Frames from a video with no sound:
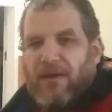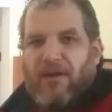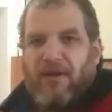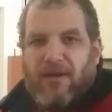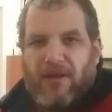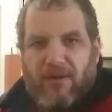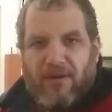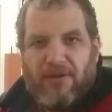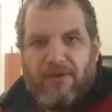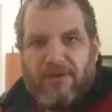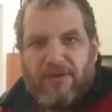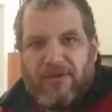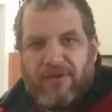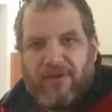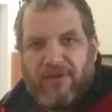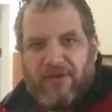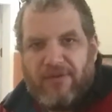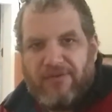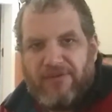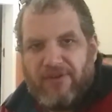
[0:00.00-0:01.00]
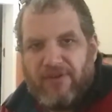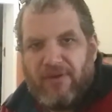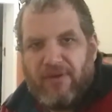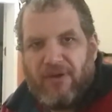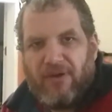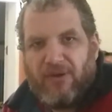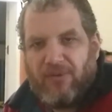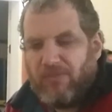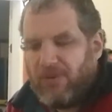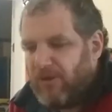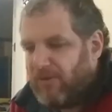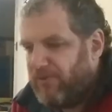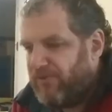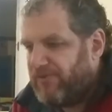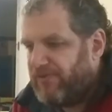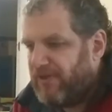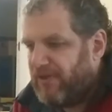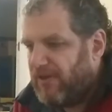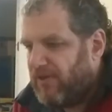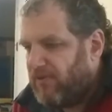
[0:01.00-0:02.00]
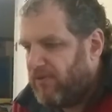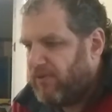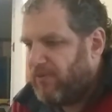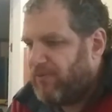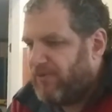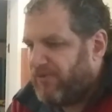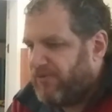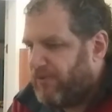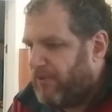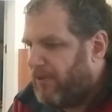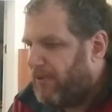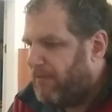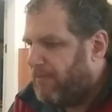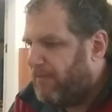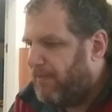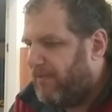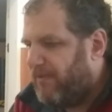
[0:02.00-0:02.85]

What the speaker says: heading on to Home Bible Study group as well.